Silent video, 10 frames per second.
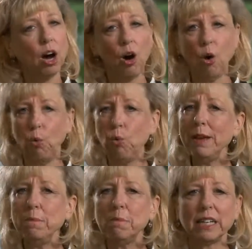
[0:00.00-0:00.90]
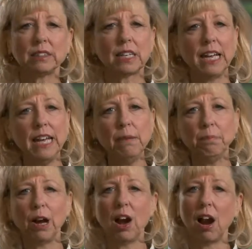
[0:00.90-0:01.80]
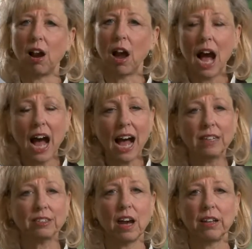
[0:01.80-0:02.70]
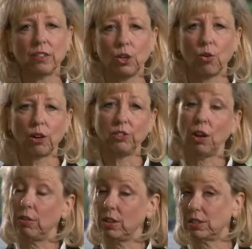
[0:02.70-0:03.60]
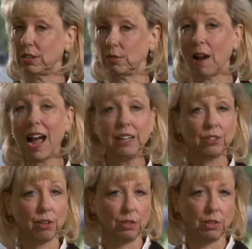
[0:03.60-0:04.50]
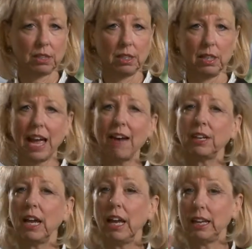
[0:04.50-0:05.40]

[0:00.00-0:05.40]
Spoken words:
Oh, we must keep our eyes on the Lord. Don't look to the right. Don't look to the left.